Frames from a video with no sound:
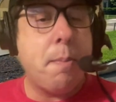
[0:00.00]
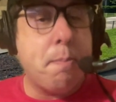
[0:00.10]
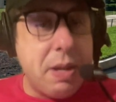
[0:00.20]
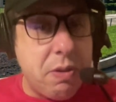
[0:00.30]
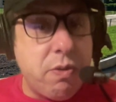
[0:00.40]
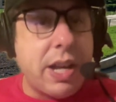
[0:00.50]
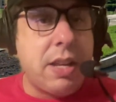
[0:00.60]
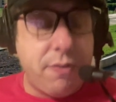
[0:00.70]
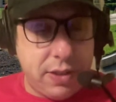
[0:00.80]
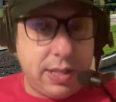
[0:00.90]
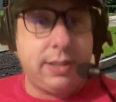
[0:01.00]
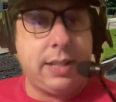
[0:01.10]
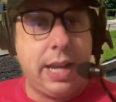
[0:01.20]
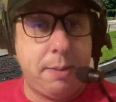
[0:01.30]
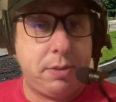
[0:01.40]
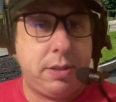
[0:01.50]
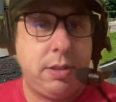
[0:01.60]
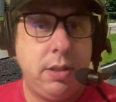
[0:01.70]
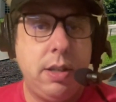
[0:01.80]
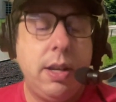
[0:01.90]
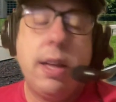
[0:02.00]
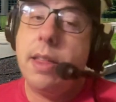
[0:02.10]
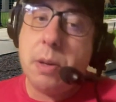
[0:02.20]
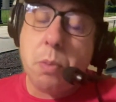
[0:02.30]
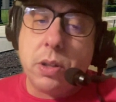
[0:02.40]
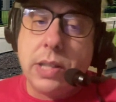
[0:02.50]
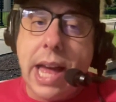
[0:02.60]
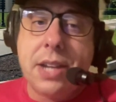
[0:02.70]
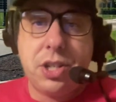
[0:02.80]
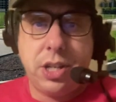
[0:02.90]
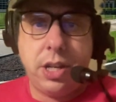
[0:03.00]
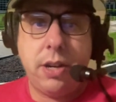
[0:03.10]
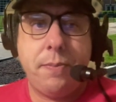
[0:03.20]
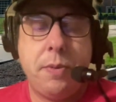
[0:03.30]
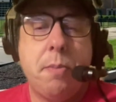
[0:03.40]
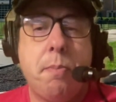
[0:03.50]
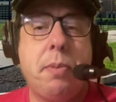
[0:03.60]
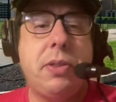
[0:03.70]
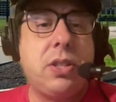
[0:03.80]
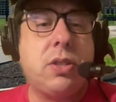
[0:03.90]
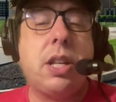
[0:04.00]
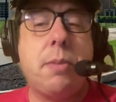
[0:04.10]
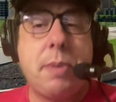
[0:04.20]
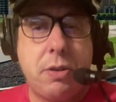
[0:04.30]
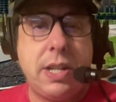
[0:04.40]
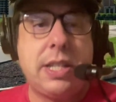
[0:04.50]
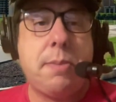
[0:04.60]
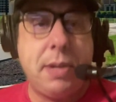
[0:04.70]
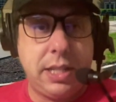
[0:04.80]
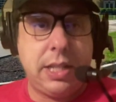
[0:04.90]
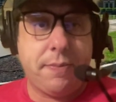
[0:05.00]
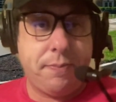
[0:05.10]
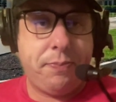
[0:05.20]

be ready for these games? They were last year, but these are going to be crazy busy.